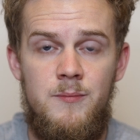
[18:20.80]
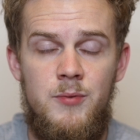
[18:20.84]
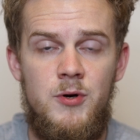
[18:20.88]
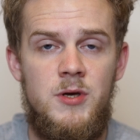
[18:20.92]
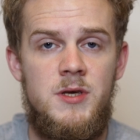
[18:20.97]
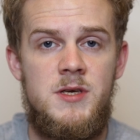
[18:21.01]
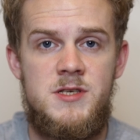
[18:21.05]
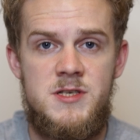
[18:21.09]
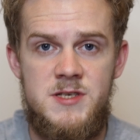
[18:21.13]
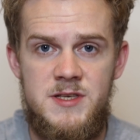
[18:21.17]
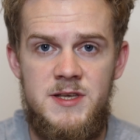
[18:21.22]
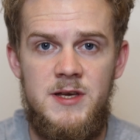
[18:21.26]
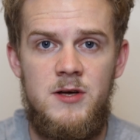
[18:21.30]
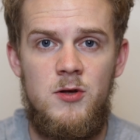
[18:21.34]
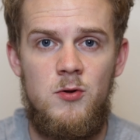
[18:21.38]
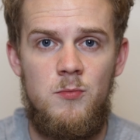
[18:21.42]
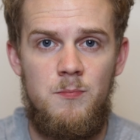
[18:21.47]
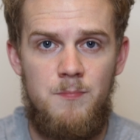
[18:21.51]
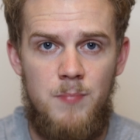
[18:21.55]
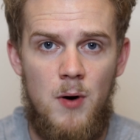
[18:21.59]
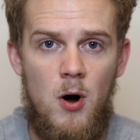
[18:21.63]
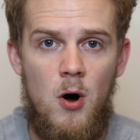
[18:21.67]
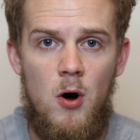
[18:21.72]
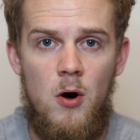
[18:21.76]
but you still
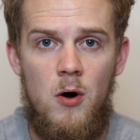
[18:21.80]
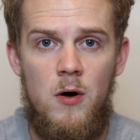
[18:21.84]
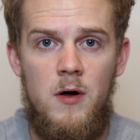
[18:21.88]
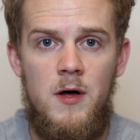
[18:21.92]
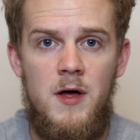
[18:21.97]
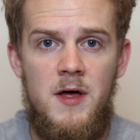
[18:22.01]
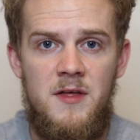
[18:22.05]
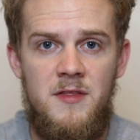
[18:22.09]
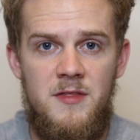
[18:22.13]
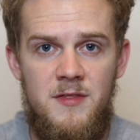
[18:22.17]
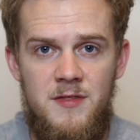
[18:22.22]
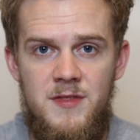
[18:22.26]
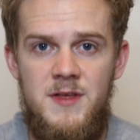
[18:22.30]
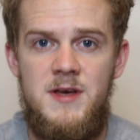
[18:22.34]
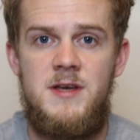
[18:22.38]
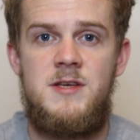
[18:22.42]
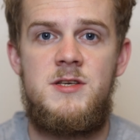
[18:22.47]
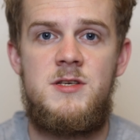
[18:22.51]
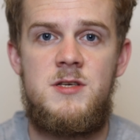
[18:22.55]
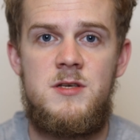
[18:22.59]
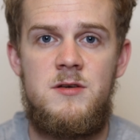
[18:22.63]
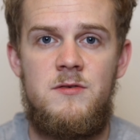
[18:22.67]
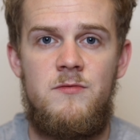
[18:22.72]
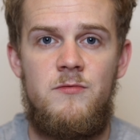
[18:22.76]
bought
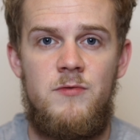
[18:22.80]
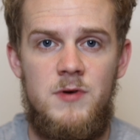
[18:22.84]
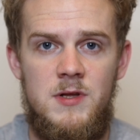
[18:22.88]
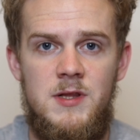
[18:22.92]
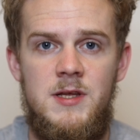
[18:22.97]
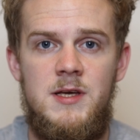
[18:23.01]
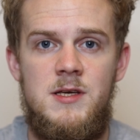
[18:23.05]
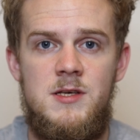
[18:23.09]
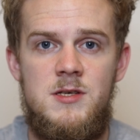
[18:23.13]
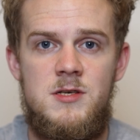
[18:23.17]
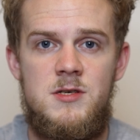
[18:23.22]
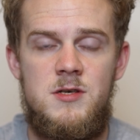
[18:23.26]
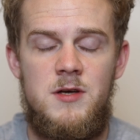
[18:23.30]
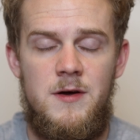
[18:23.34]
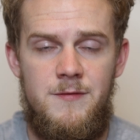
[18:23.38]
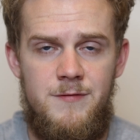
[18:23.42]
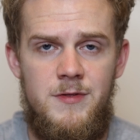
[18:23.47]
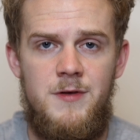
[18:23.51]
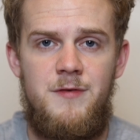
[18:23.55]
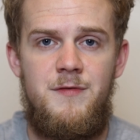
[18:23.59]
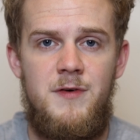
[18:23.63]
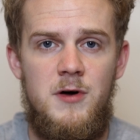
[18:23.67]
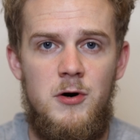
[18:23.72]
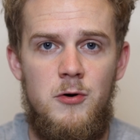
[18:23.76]
this release of
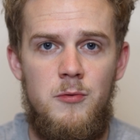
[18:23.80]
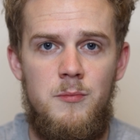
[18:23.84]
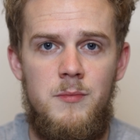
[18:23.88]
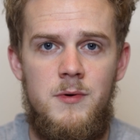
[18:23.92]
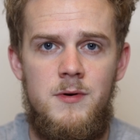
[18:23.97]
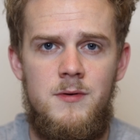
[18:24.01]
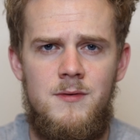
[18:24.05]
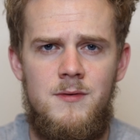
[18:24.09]
the film.